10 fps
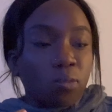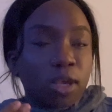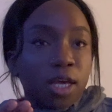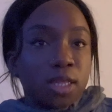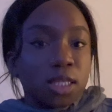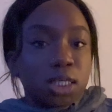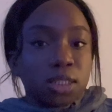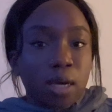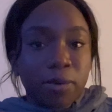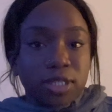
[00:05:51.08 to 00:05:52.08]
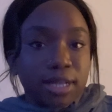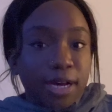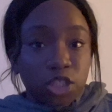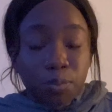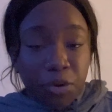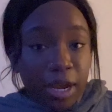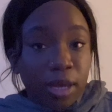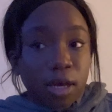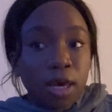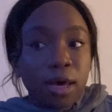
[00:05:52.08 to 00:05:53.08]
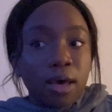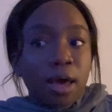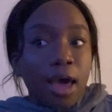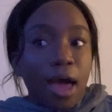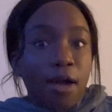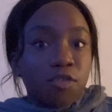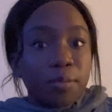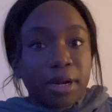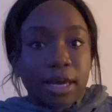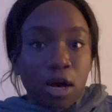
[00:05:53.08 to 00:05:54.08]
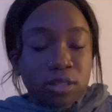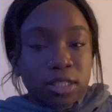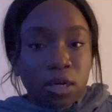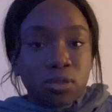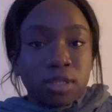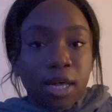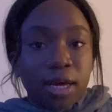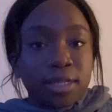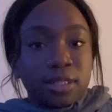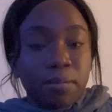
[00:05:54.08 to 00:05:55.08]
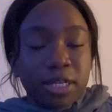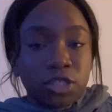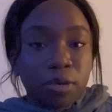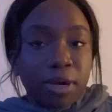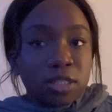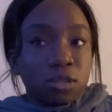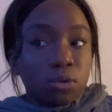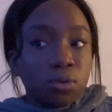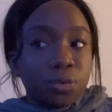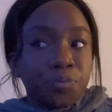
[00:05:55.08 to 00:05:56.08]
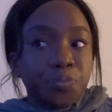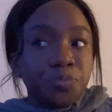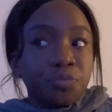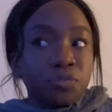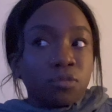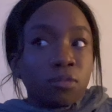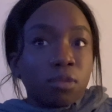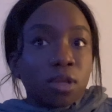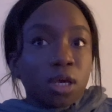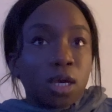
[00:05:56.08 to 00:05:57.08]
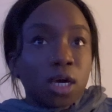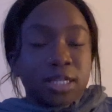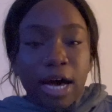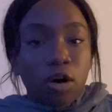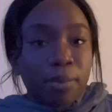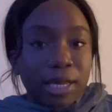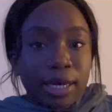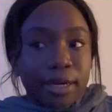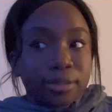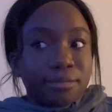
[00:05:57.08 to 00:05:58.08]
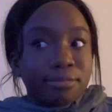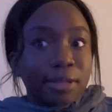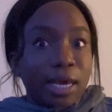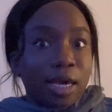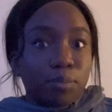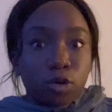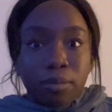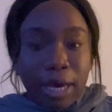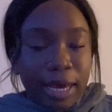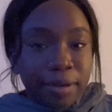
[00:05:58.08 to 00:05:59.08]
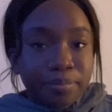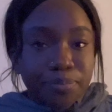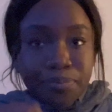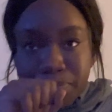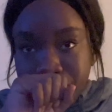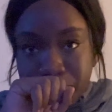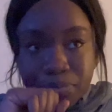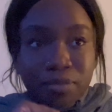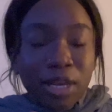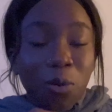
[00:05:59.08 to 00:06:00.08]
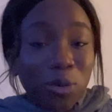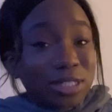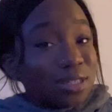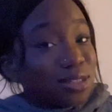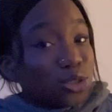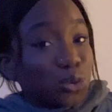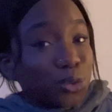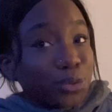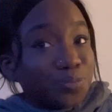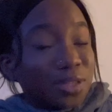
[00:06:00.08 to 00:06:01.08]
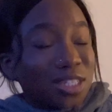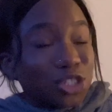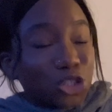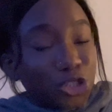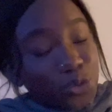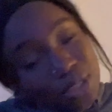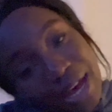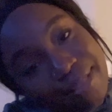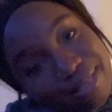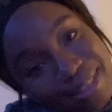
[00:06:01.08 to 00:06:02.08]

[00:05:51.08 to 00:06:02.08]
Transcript: in the summer slash spring, everybody else that goes to like a semester based school is out by like April, May, and we're still in school until June 10th.